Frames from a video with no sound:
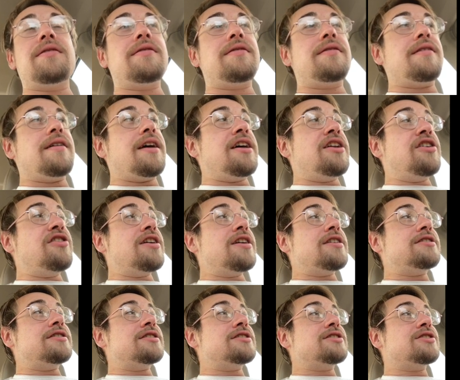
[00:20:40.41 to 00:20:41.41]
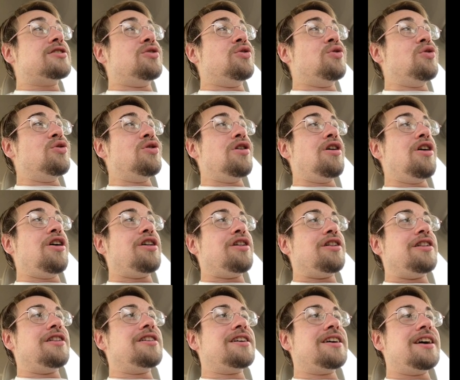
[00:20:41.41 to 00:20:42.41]
The internet's just
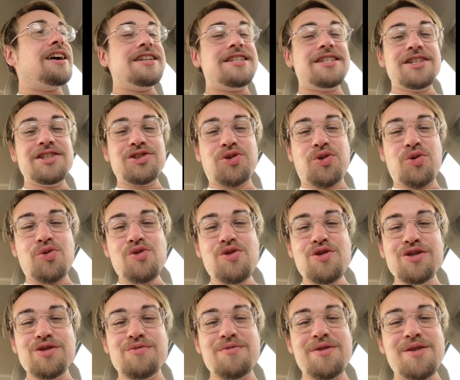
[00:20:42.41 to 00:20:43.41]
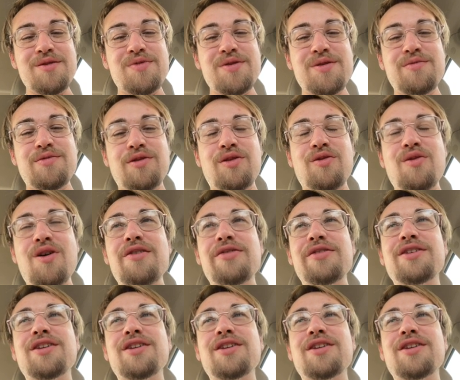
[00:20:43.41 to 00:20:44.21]
cool. It's just cool to meet people around the